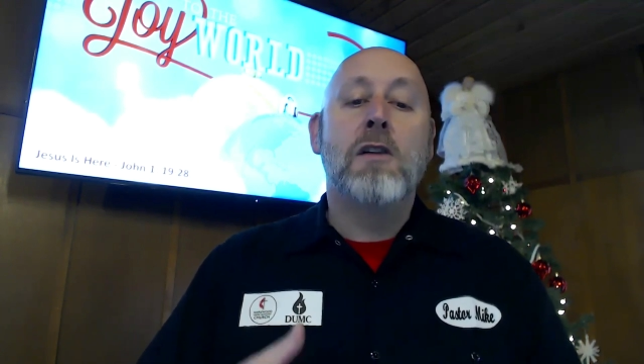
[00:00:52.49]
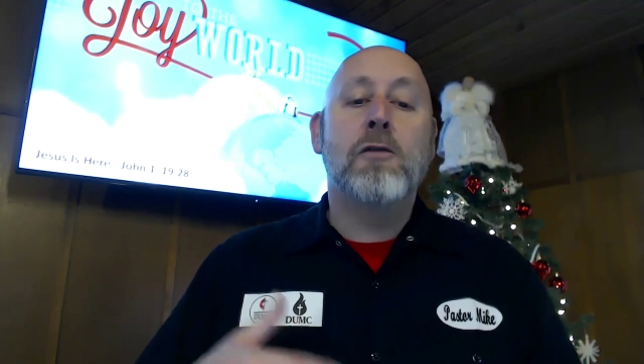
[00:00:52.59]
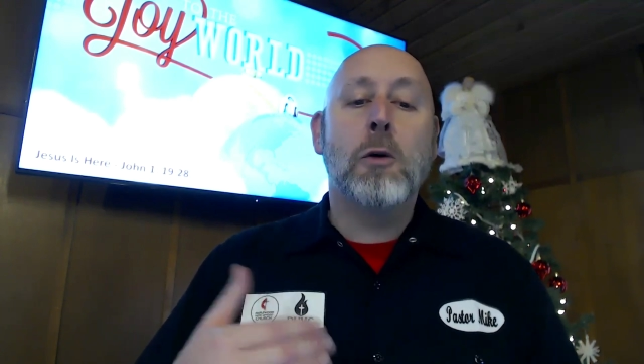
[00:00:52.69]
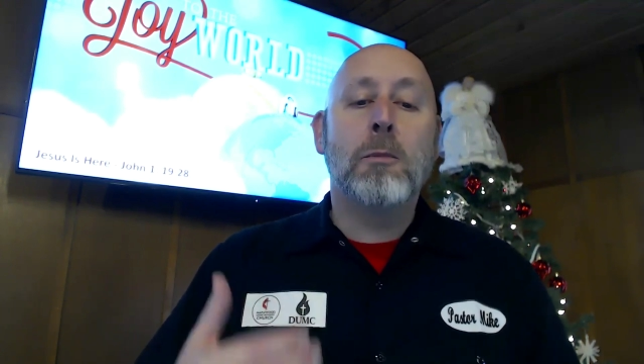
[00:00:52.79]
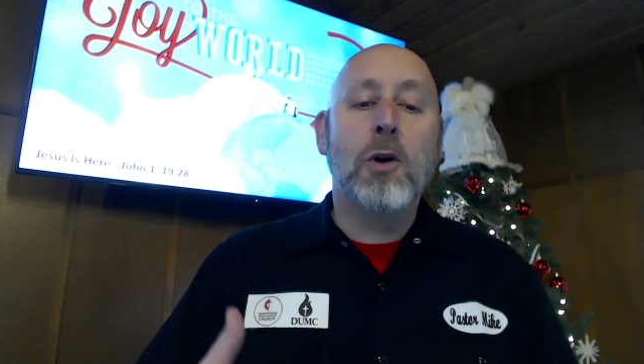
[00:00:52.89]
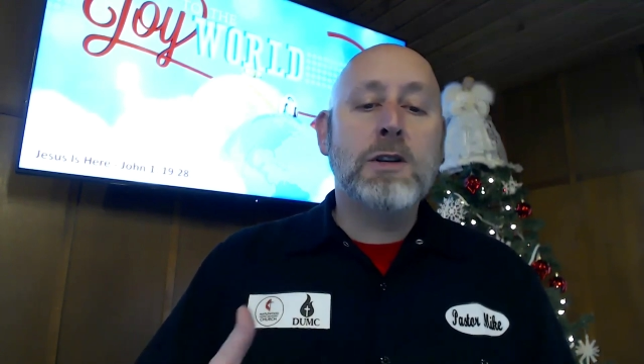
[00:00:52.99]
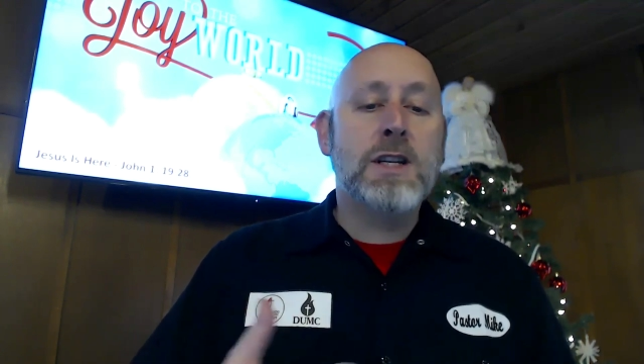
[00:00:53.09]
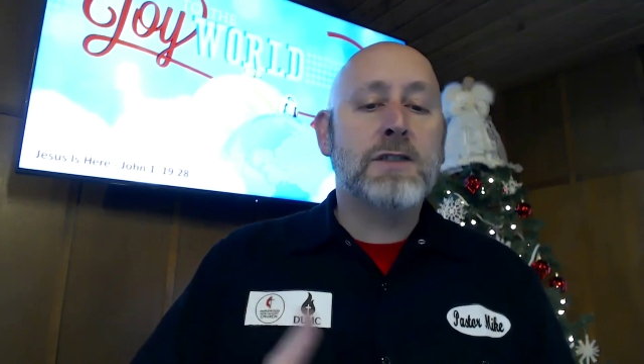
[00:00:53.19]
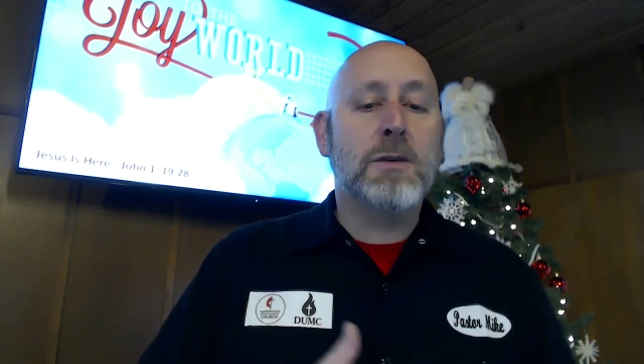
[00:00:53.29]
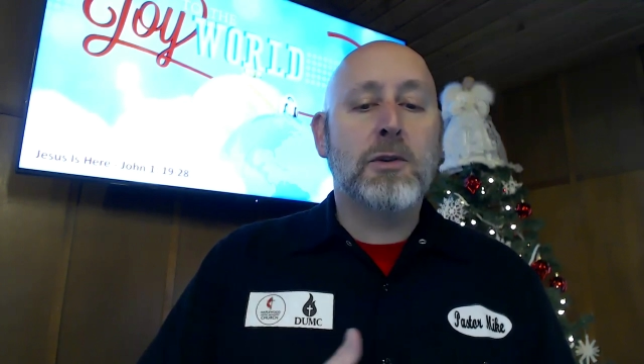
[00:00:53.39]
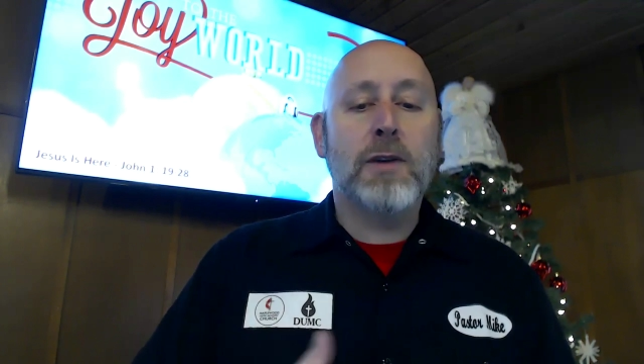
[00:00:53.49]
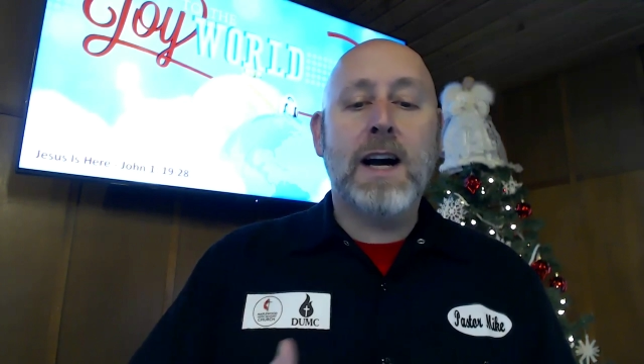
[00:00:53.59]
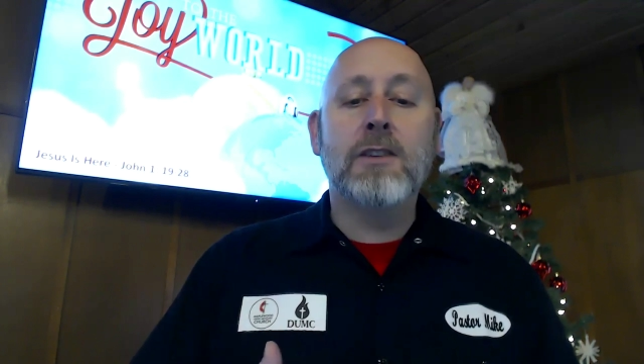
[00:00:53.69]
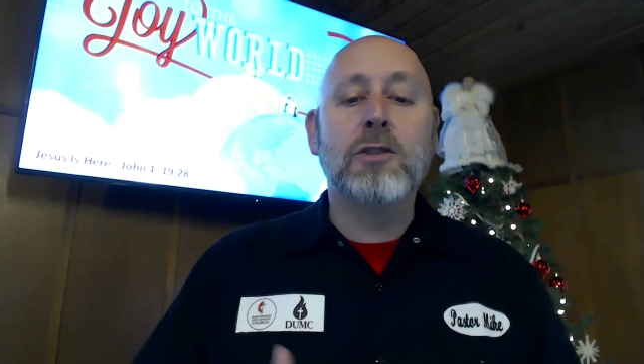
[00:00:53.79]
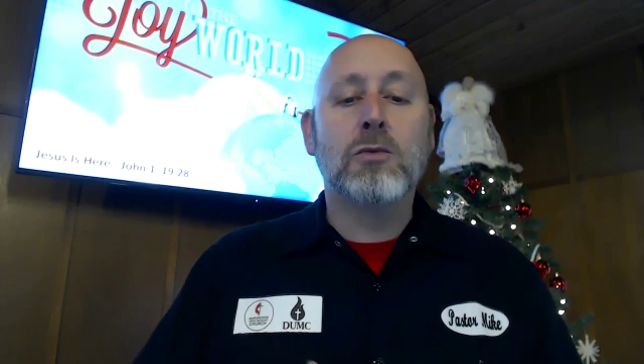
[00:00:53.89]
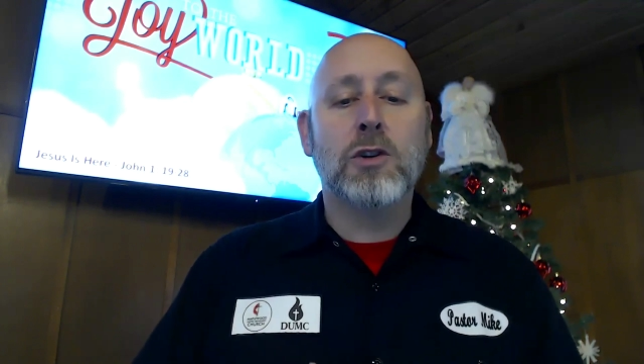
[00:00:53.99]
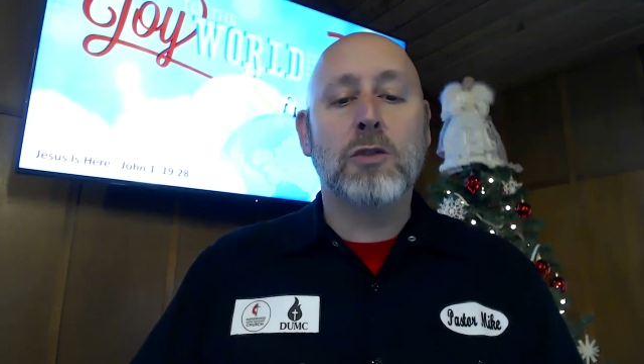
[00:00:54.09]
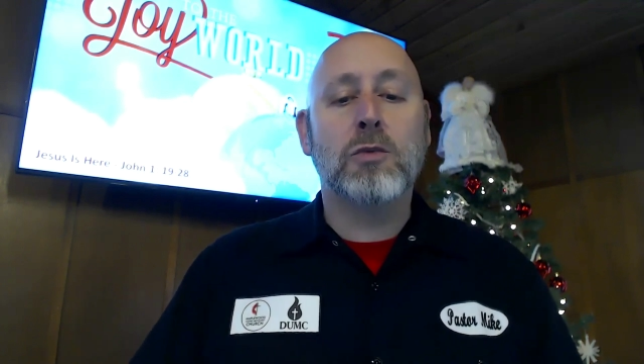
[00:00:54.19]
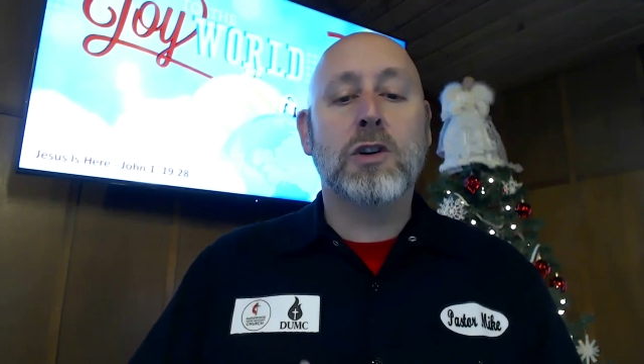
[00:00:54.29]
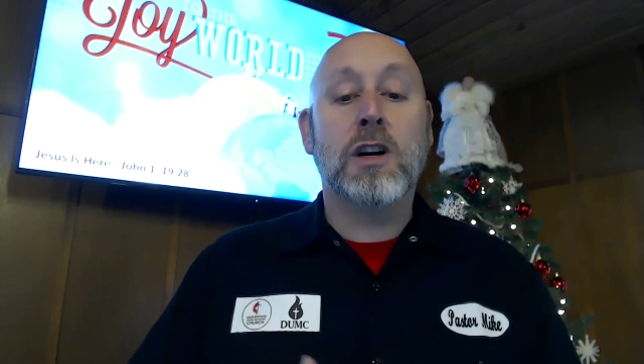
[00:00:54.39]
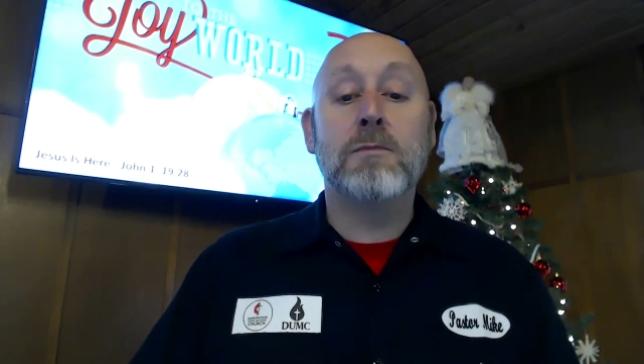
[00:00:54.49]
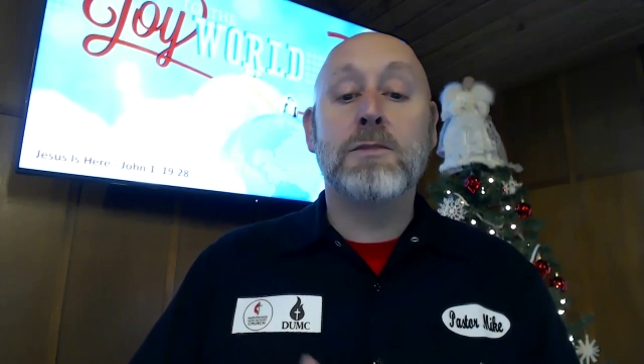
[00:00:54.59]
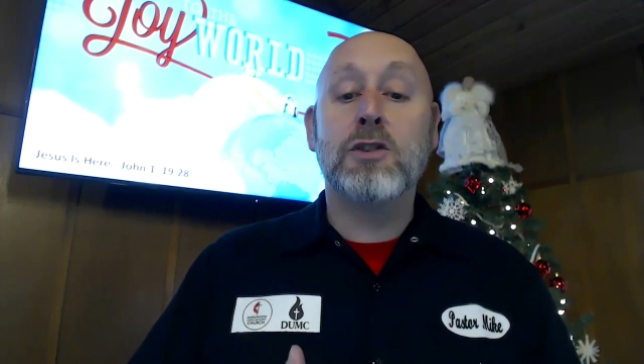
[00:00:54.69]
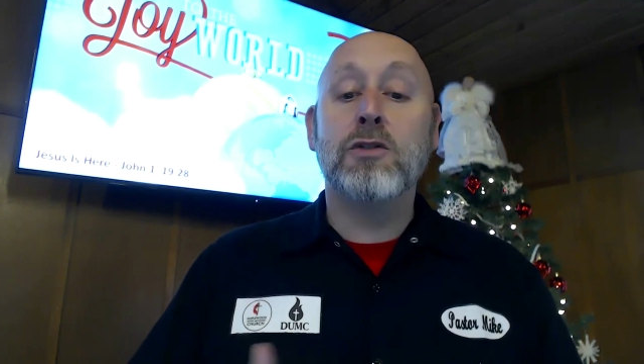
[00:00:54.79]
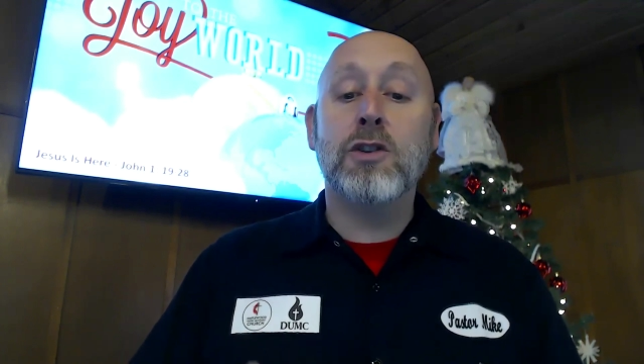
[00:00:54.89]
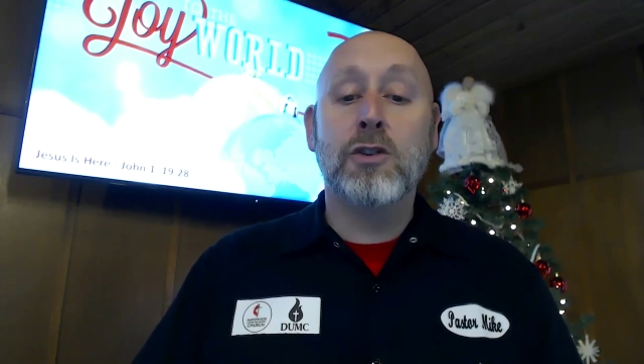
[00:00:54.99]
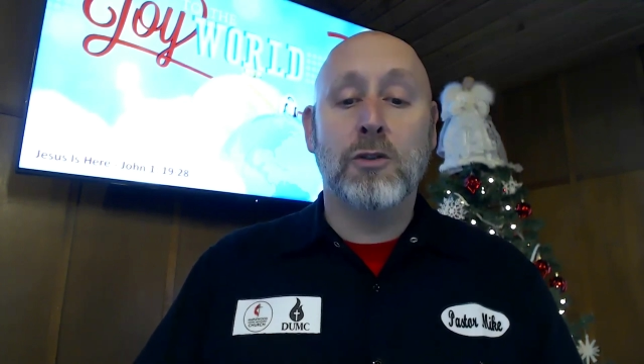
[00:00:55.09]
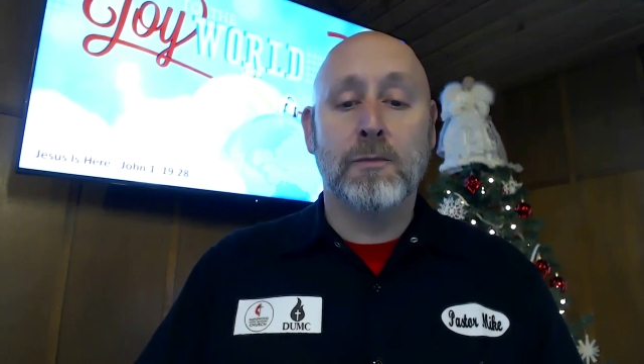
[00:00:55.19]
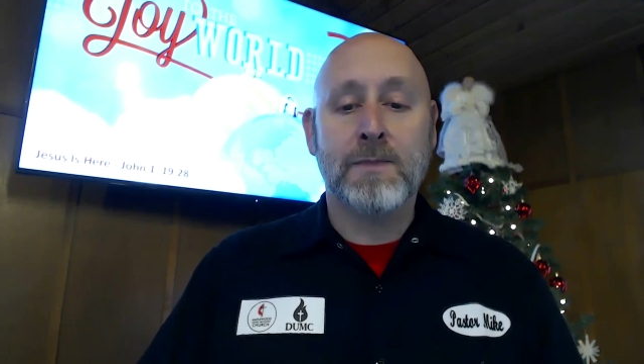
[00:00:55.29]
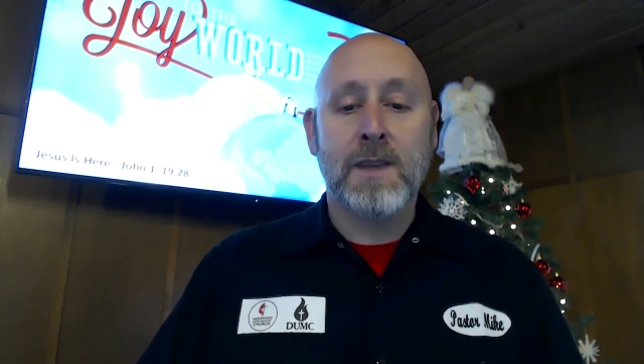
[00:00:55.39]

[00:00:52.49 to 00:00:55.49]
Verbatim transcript: for merchants from around the world will come to you.